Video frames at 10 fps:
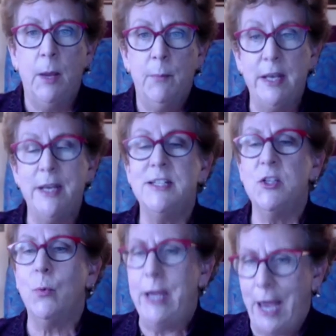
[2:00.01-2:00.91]
but it is
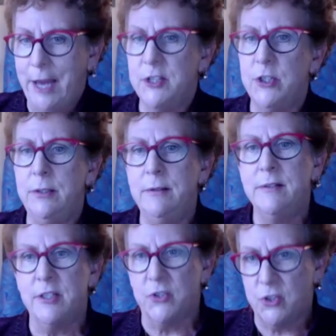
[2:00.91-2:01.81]
a reaction
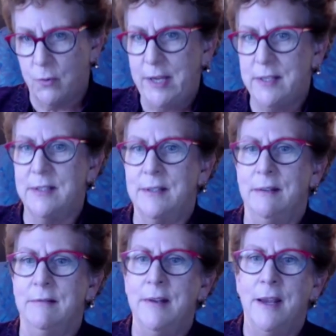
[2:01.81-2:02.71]
to stress and